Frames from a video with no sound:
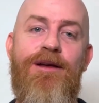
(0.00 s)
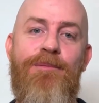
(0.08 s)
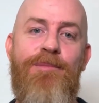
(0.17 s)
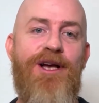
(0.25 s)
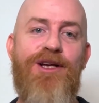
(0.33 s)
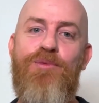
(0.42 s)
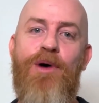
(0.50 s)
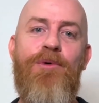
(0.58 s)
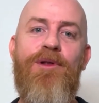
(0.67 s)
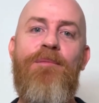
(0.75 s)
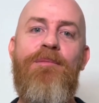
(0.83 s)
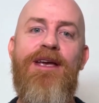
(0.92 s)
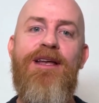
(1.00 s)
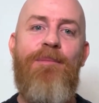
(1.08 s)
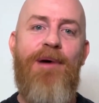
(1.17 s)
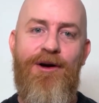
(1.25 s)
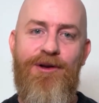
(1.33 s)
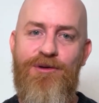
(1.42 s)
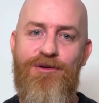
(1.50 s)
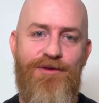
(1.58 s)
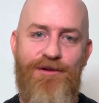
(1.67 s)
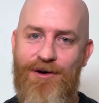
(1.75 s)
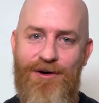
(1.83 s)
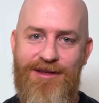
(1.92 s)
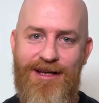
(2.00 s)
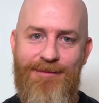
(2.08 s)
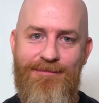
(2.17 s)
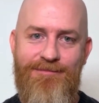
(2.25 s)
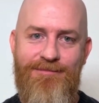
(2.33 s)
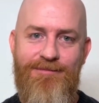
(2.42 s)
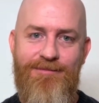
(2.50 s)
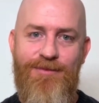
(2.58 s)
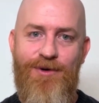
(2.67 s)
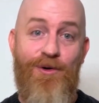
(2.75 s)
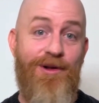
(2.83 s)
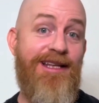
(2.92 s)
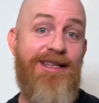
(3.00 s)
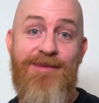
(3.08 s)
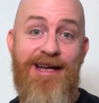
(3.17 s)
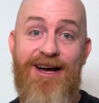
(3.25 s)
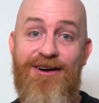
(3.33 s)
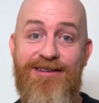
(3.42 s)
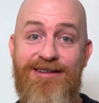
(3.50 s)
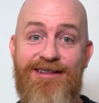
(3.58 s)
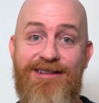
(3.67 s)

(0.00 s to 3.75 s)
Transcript: Because what will it mean about you if you've hurt them or let them down?